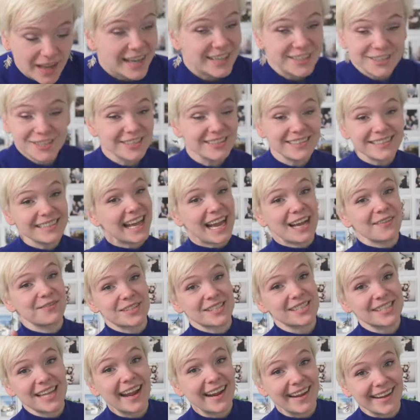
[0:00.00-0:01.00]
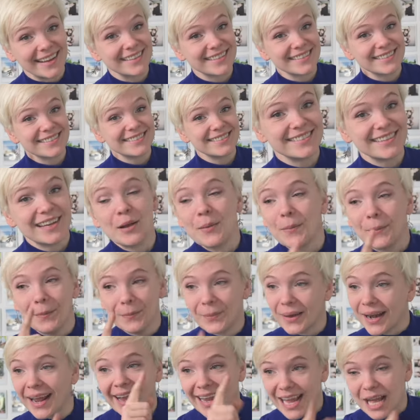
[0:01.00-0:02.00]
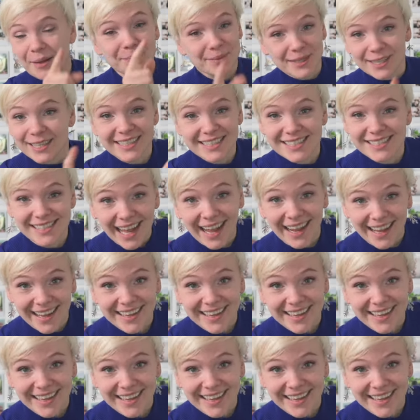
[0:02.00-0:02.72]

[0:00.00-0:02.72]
I shouldn't have to say it, but I am gonna say